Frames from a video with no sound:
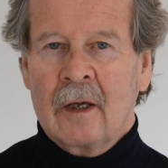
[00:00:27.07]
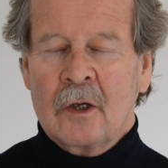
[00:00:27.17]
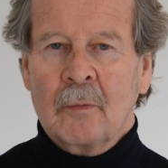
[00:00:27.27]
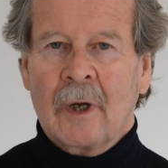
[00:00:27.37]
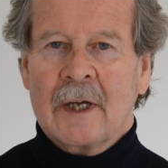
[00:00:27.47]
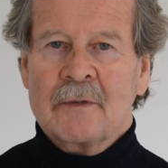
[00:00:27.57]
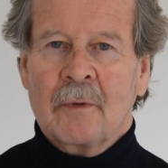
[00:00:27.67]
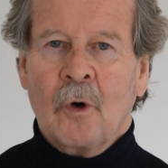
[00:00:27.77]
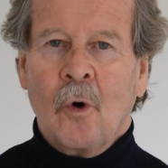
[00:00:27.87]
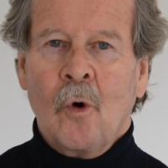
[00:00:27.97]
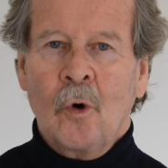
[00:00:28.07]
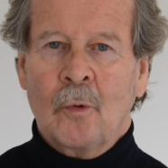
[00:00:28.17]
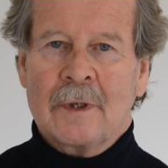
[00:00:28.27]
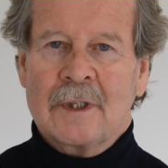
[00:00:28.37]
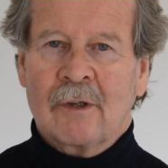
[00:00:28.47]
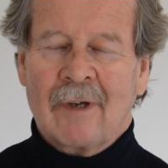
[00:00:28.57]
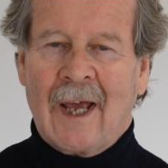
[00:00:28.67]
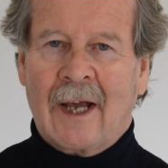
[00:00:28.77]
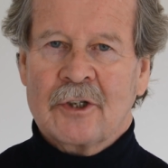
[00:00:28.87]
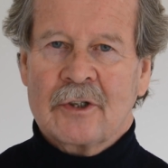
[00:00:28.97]
Human rights were always
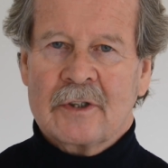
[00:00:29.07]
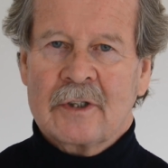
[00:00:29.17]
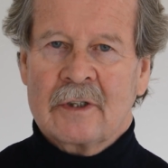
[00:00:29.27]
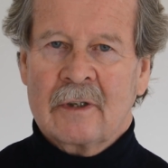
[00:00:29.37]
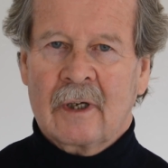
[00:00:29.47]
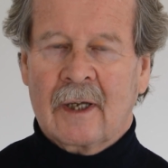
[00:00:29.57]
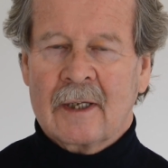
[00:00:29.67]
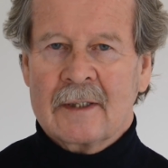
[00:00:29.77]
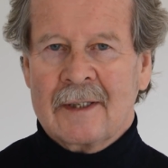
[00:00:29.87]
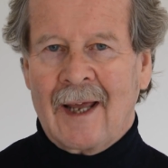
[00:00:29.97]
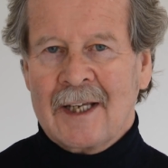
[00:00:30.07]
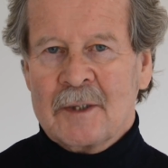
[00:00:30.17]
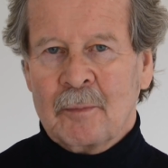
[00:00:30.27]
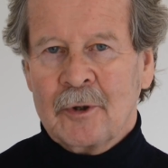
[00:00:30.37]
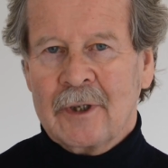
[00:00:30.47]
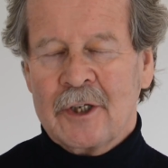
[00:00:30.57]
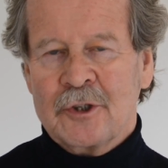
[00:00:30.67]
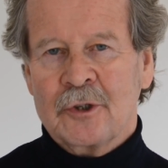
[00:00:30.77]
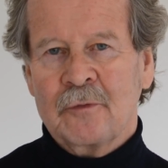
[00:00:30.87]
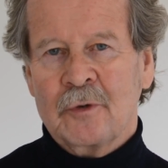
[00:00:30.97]
reactions against
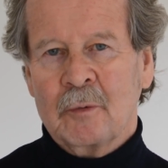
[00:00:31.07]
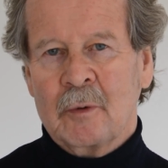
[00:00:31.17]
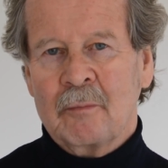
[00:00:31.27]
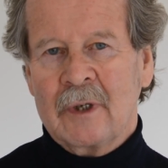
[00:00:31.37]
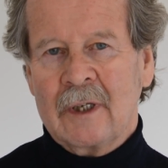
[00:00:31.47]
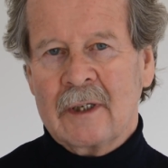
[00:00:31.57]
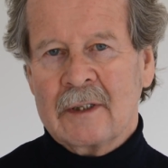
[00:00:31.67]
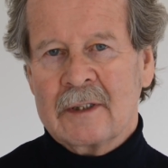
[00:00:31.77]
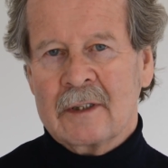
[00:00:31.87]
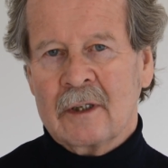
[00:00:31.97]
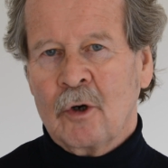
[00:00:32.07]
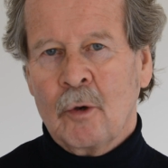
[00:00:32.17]
exploitation of human beings,